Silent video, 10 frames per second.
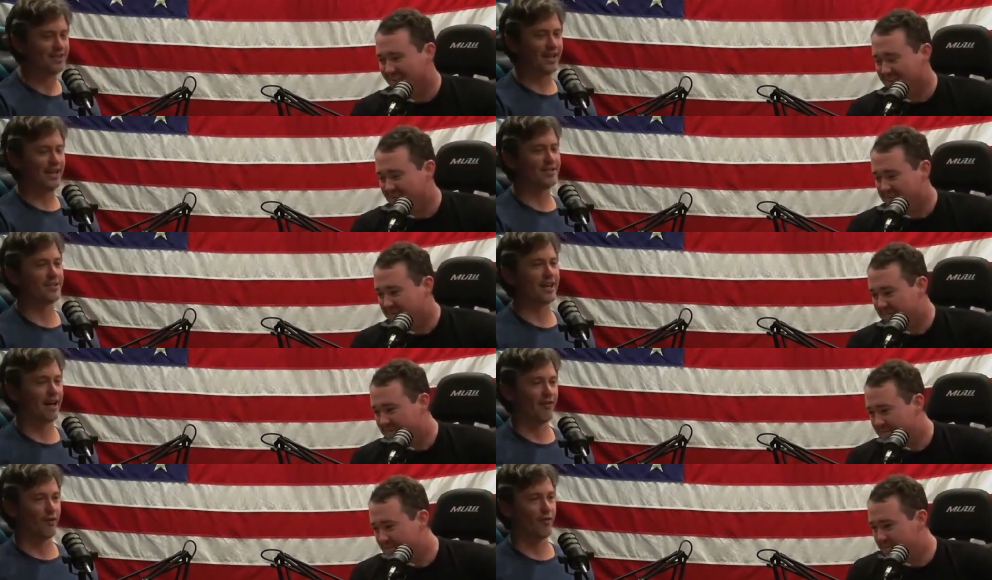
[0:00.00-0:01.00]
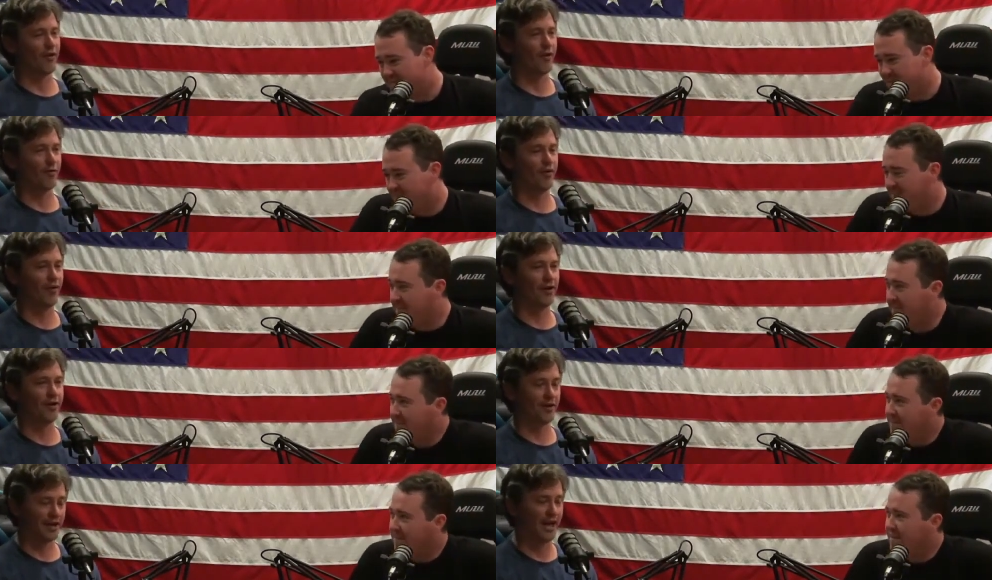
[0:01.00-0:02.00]
Speaker 1: it is sick how they they really do. And
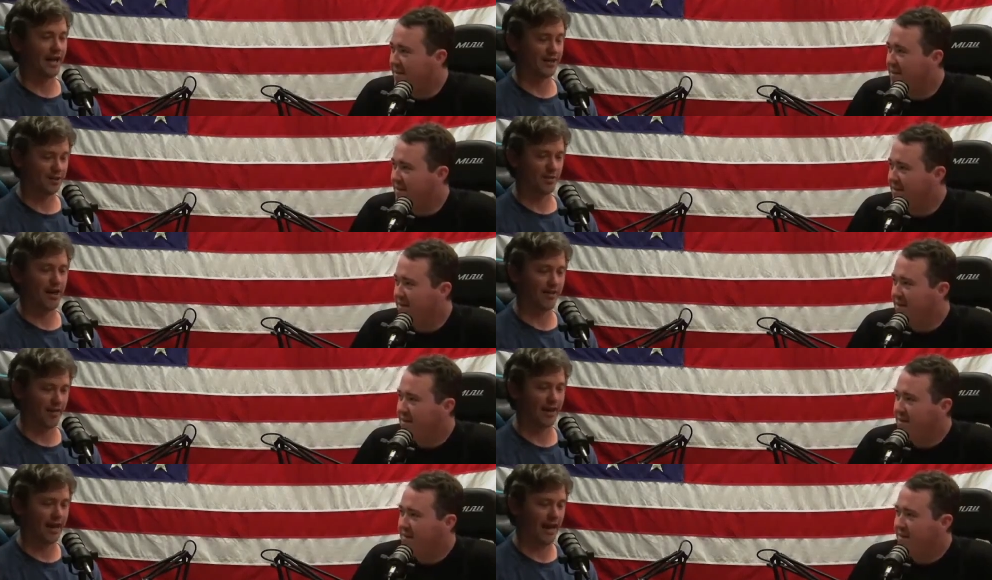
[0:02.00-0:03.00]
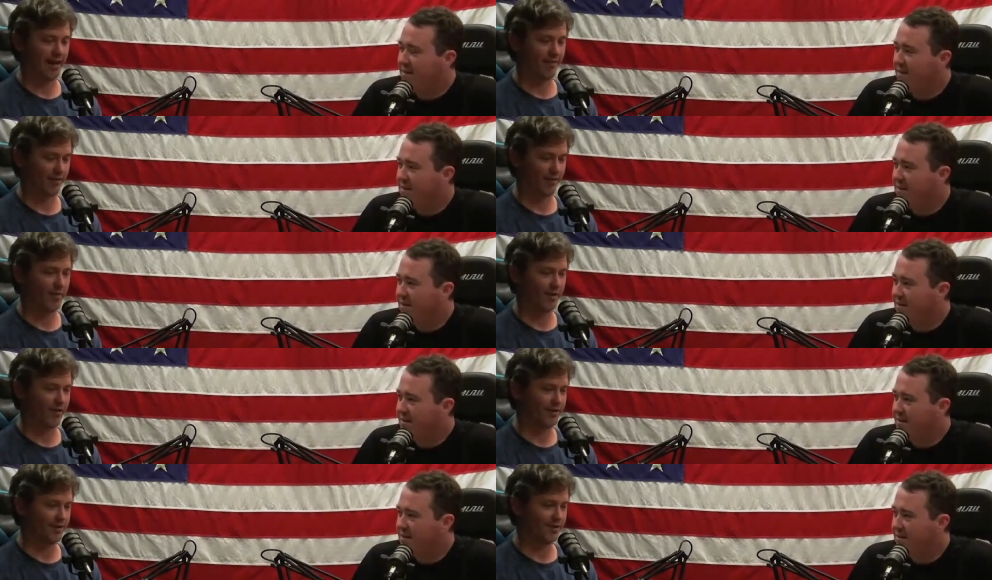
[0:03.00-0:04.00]
again, I, this is why I think I have a little bit of
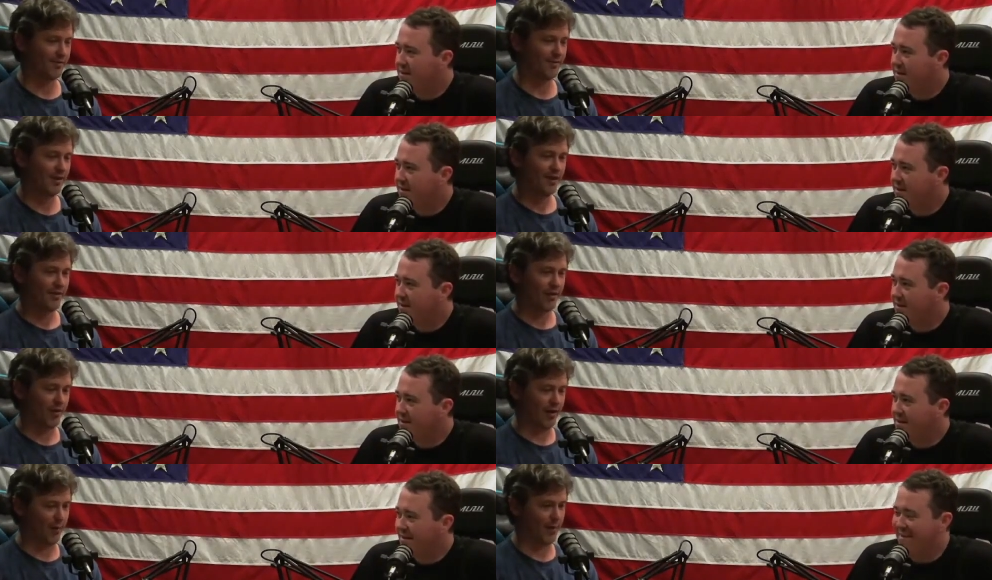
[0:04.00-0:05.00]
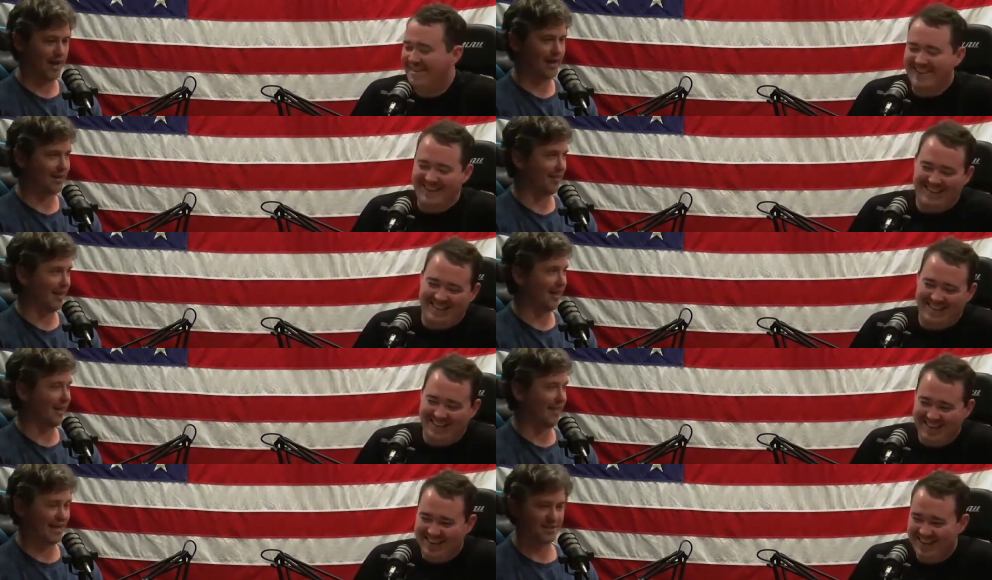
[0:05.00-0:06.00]
autism. They'll like pick a thing, and
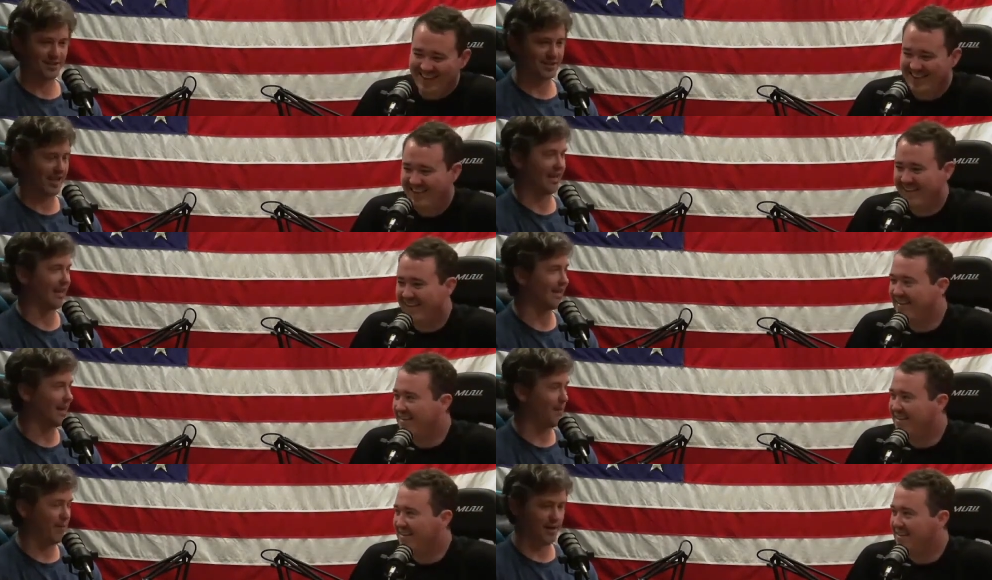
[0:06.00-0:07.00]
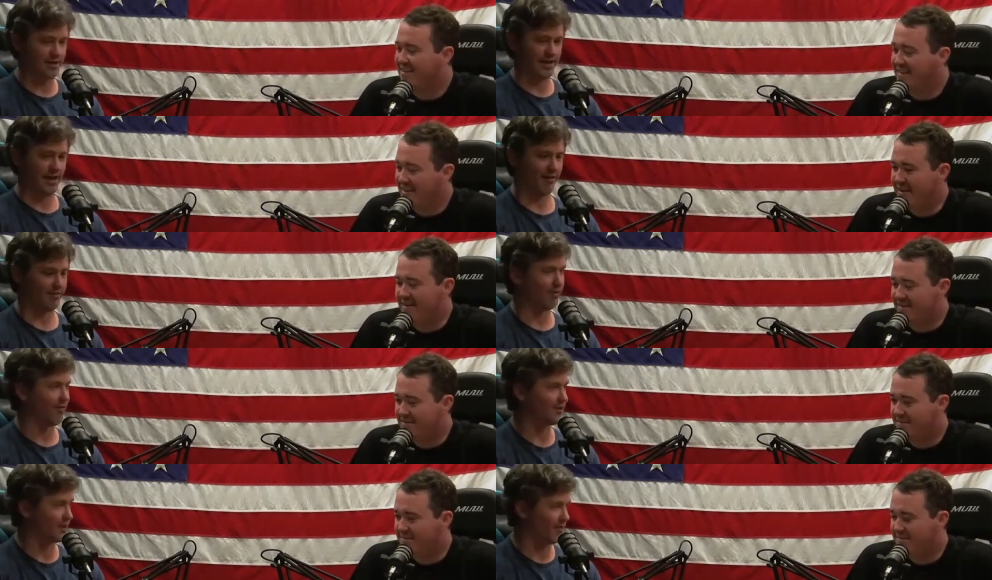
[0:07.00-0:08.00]
that's just it. That guy picked a character yeah. that's like
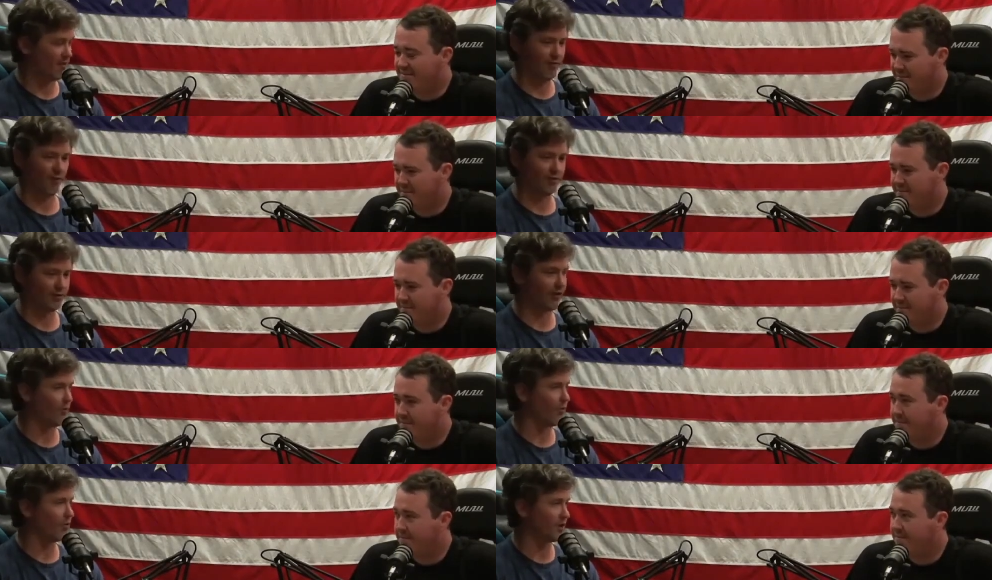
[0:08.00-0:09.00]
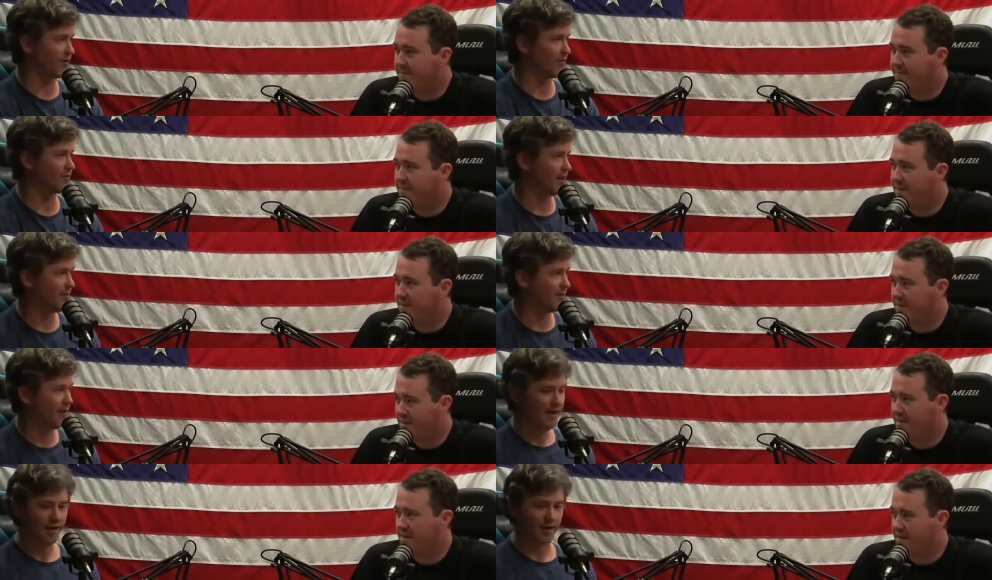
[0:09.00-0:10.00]
a Revolutionary War general type
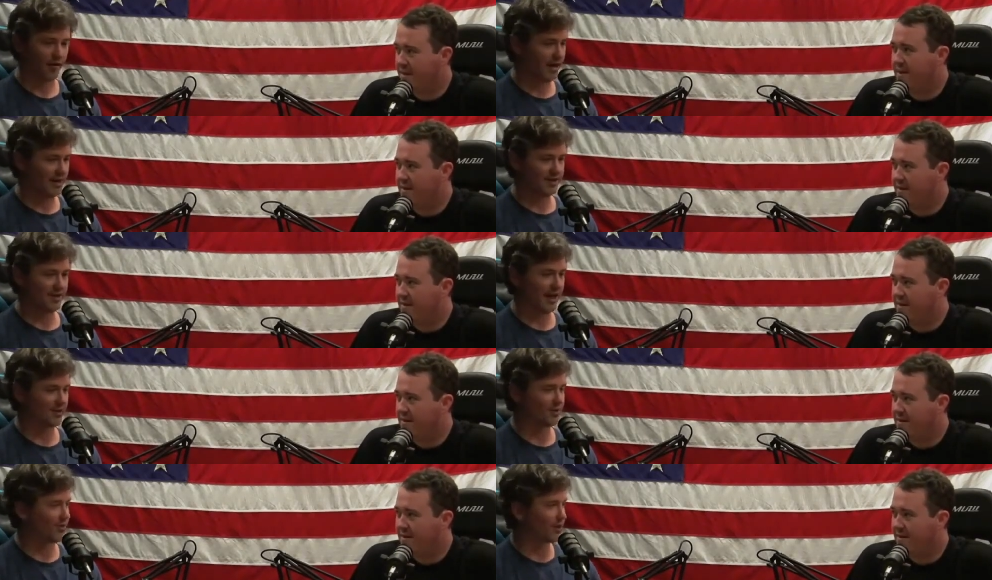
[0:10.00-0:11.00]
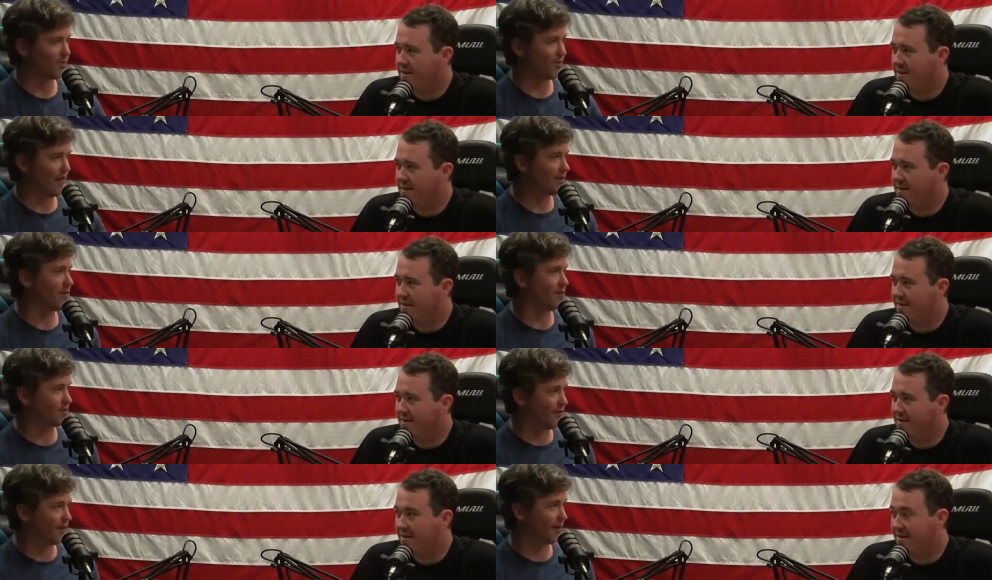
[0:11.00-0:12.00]
the other guy's a dinosaur expert. That dude's a
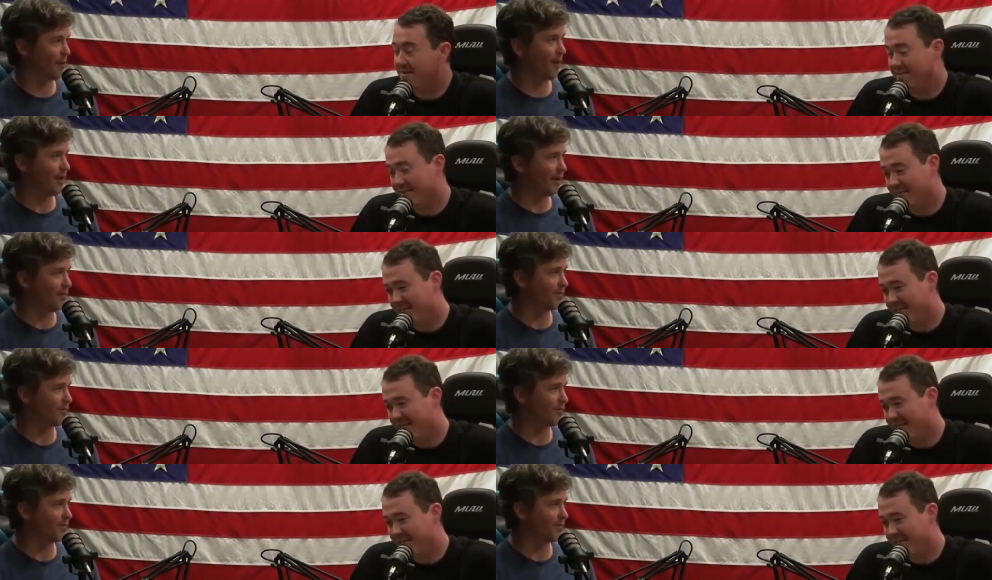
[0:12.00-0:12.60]
fucking pimp,